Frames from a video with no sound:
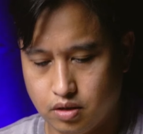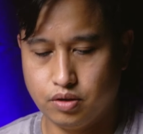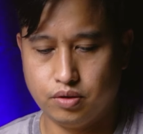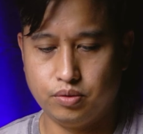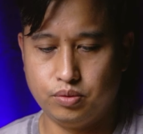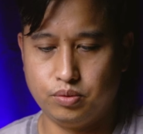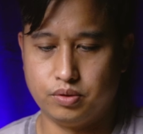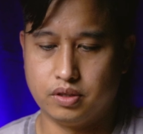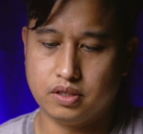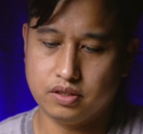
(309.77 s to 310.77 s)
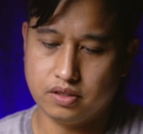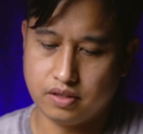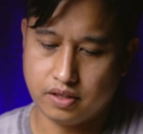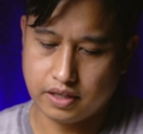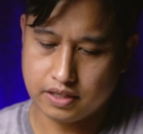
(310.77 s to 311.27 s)
Oh, the tilted
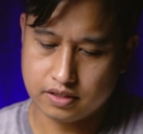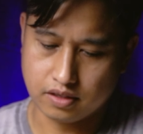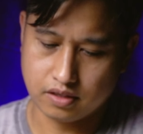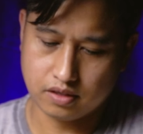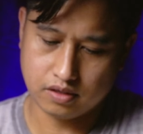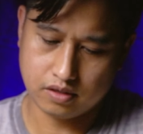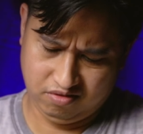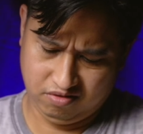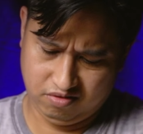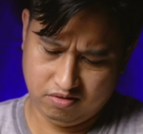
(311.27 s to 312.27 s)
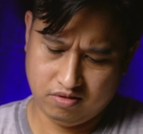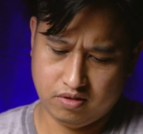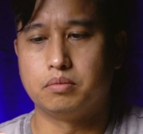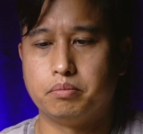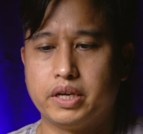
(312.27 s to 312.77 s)
thing has a
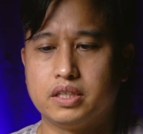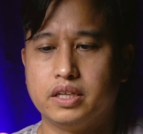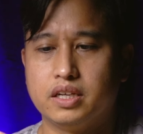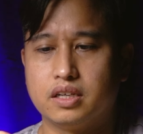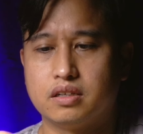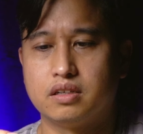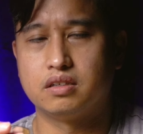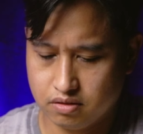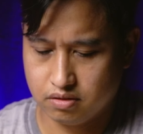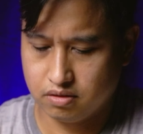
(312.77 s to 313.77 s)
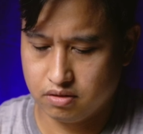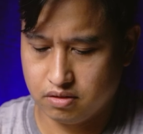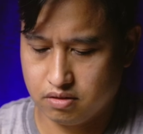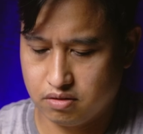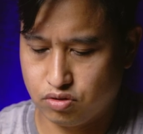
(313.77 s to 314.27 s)
magnetic
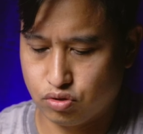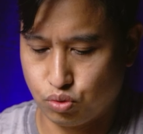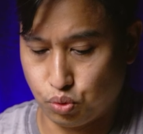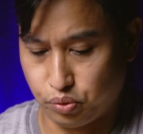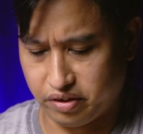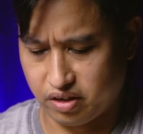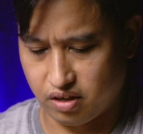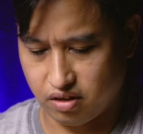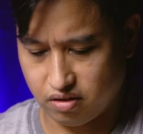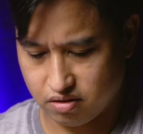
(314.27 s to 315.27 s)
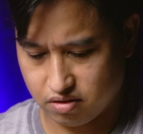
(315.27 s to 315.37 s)
screw thingy.